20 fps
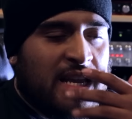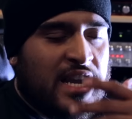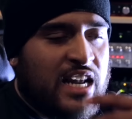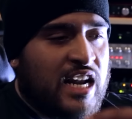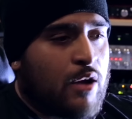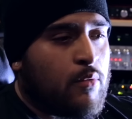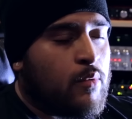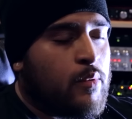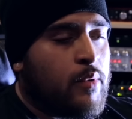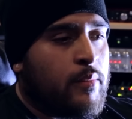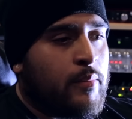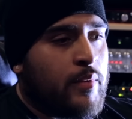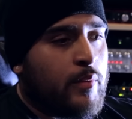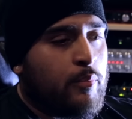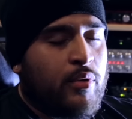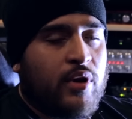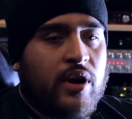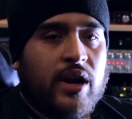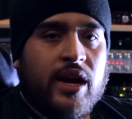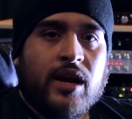And I remember
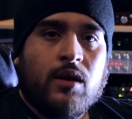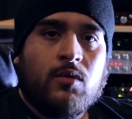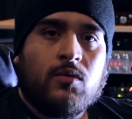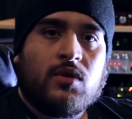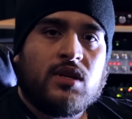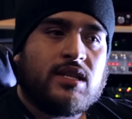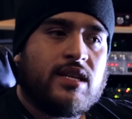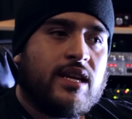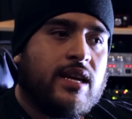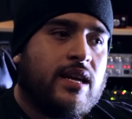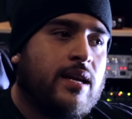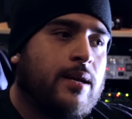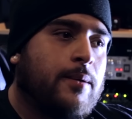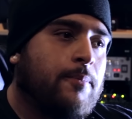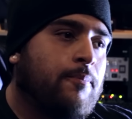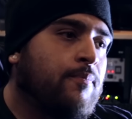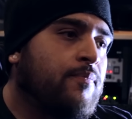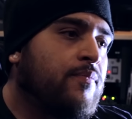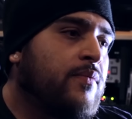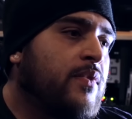praying one day